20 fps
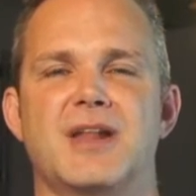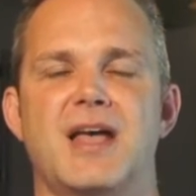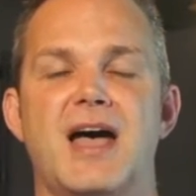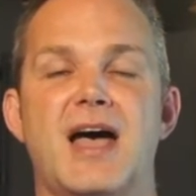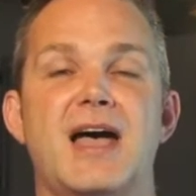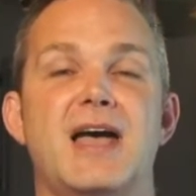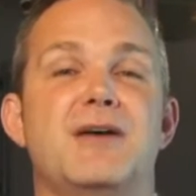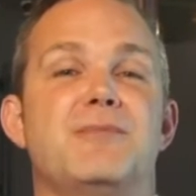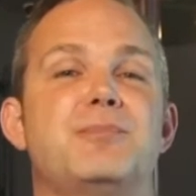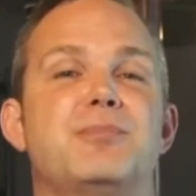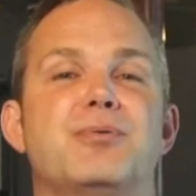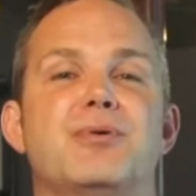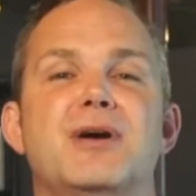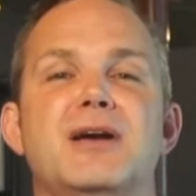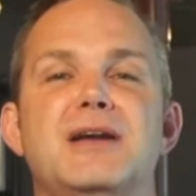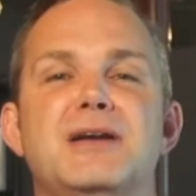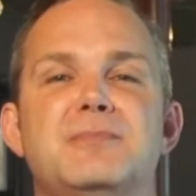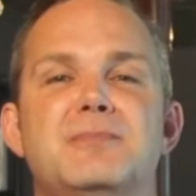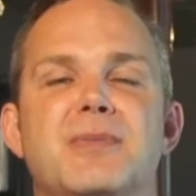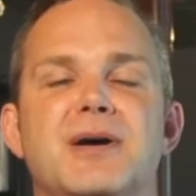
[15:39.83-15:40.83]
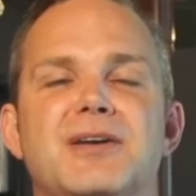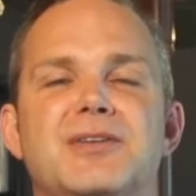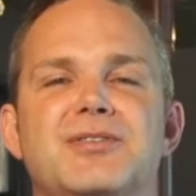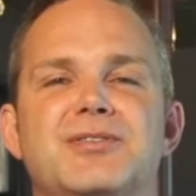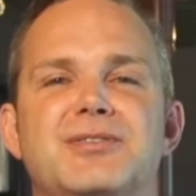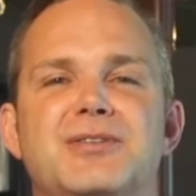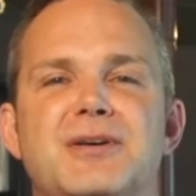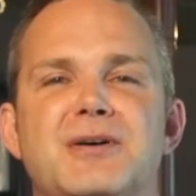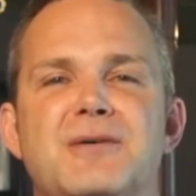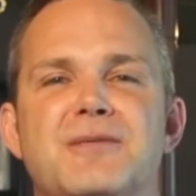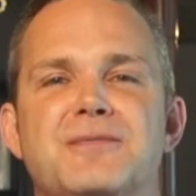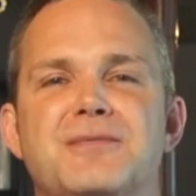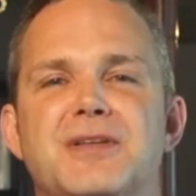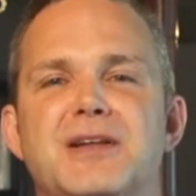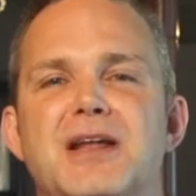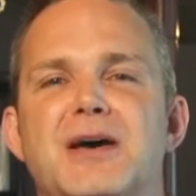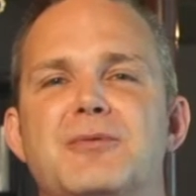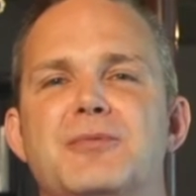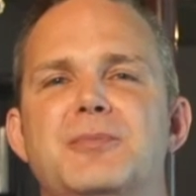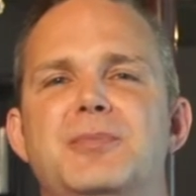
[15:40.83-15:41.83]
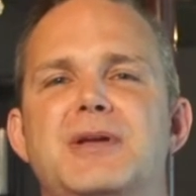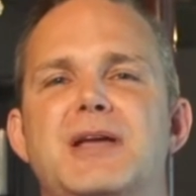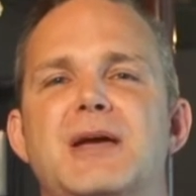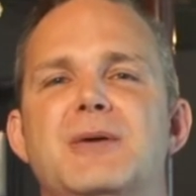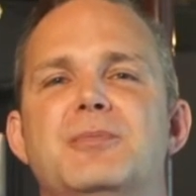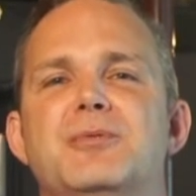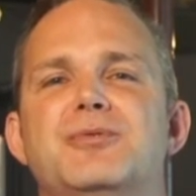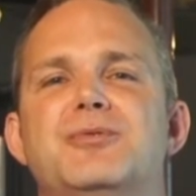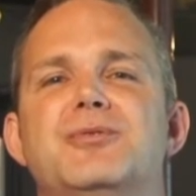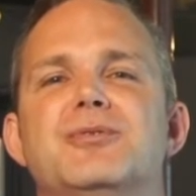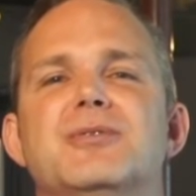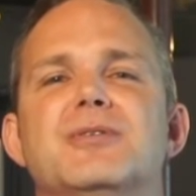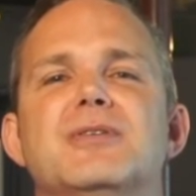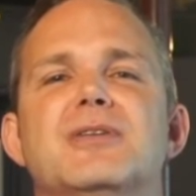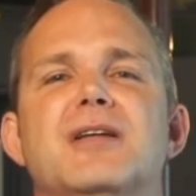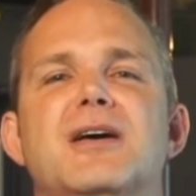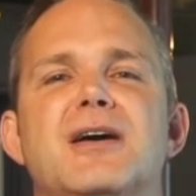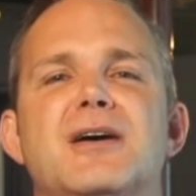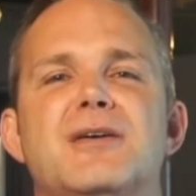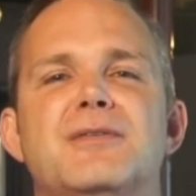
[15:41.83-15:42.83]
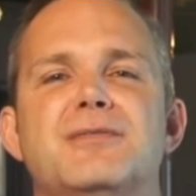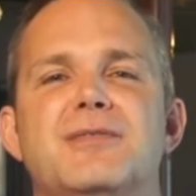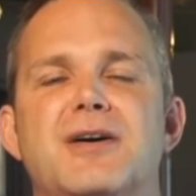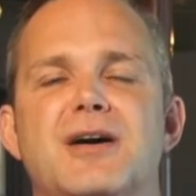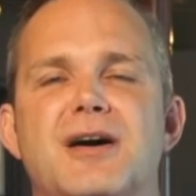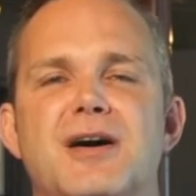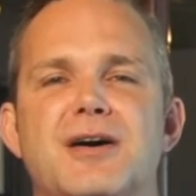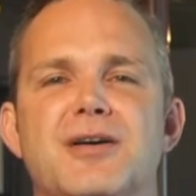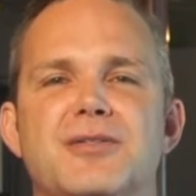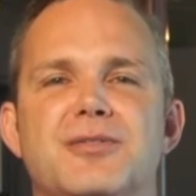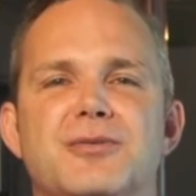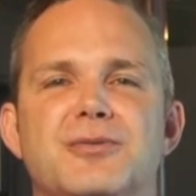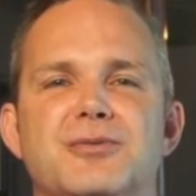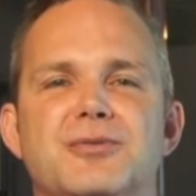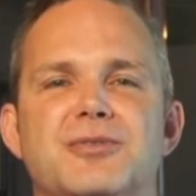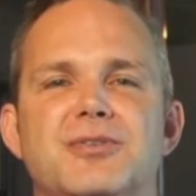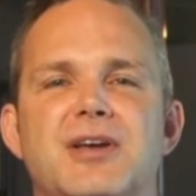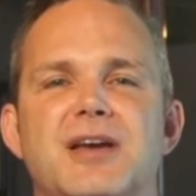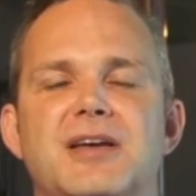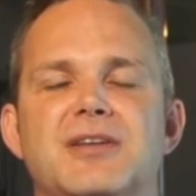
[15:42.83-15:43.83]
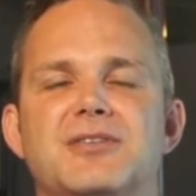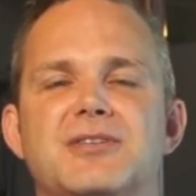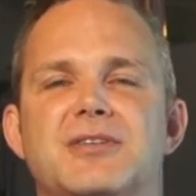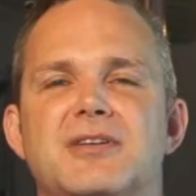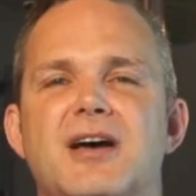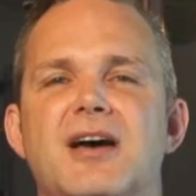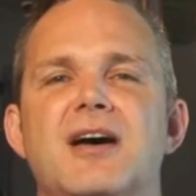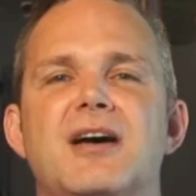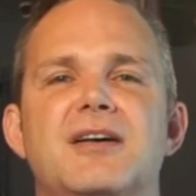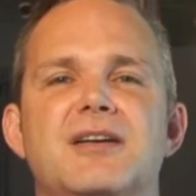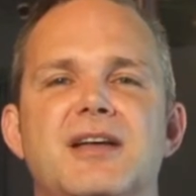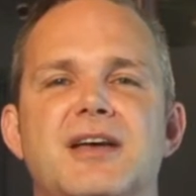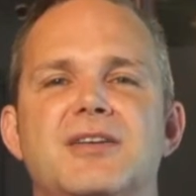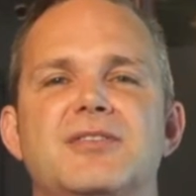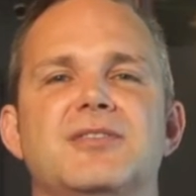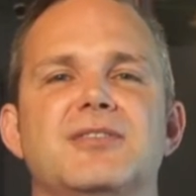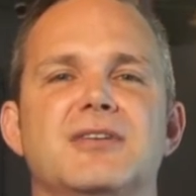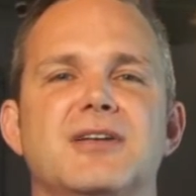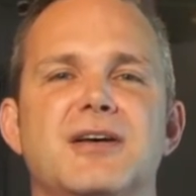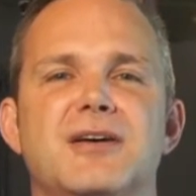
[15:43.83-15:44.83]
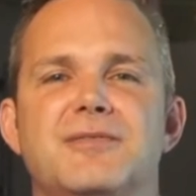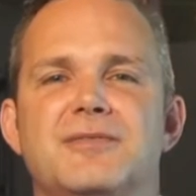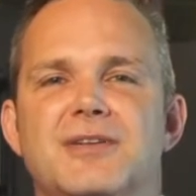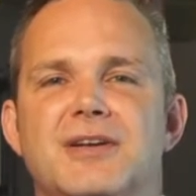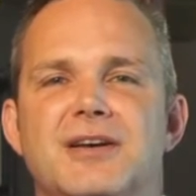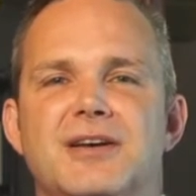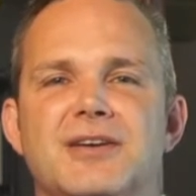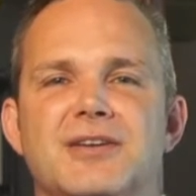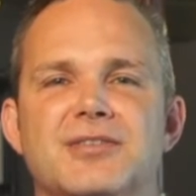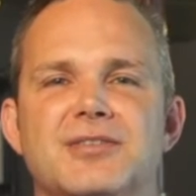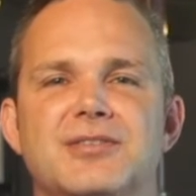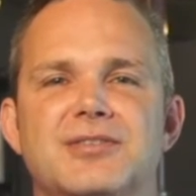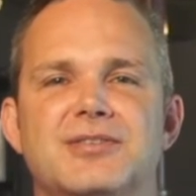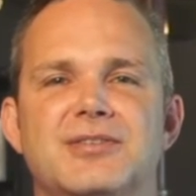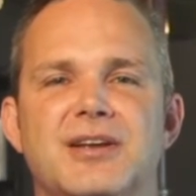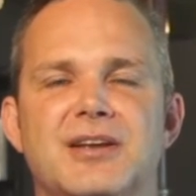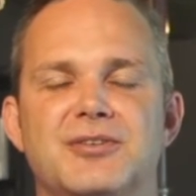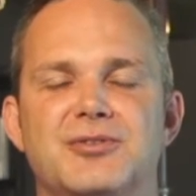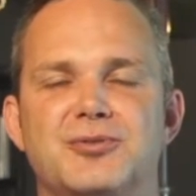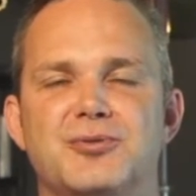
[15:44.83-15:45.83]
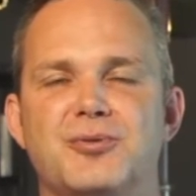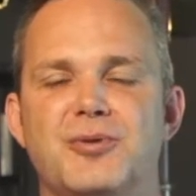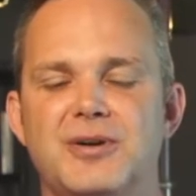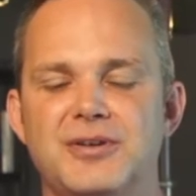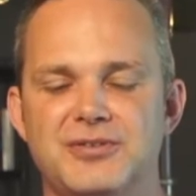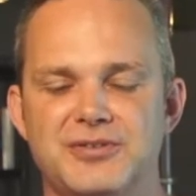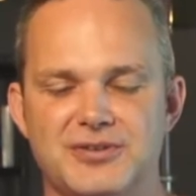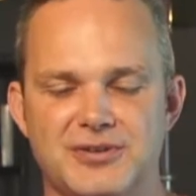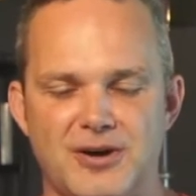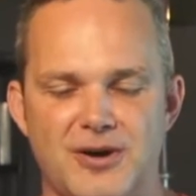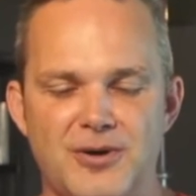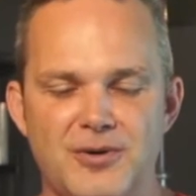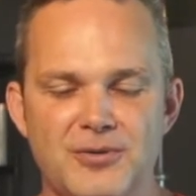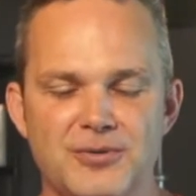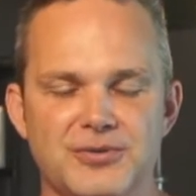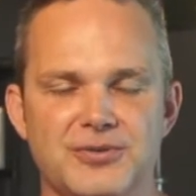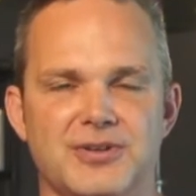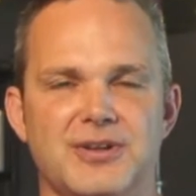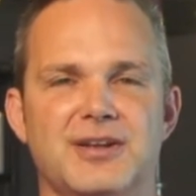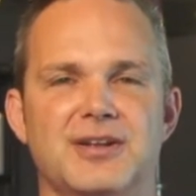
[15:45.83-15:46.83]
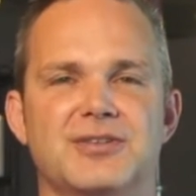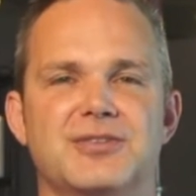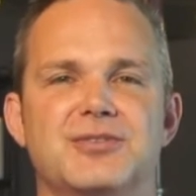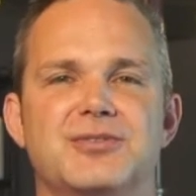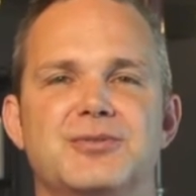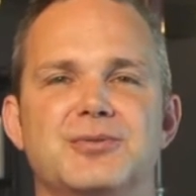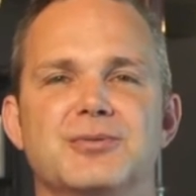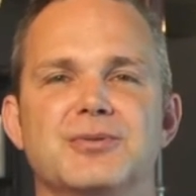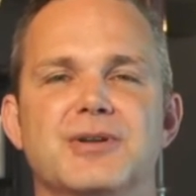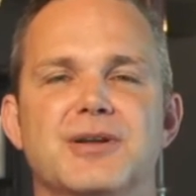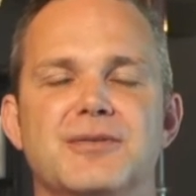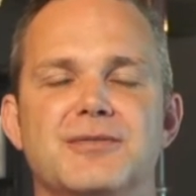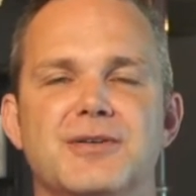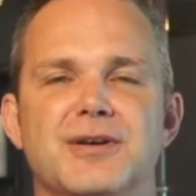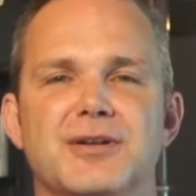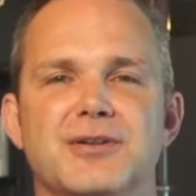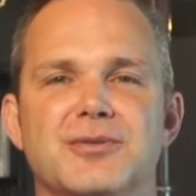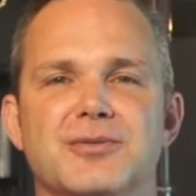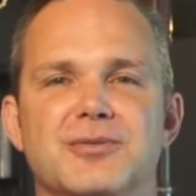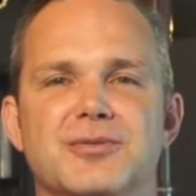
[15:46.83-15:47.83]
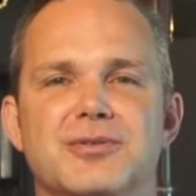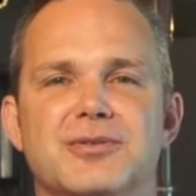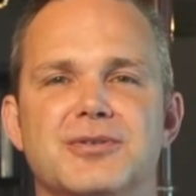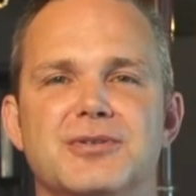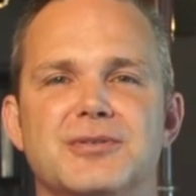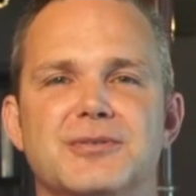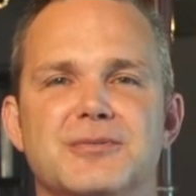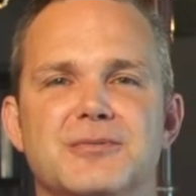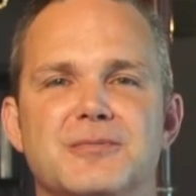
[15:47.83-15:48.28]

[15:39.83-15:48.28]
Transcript: I have prayed myself that I would be able to love others as God has loved us, as Christ calls us to love others.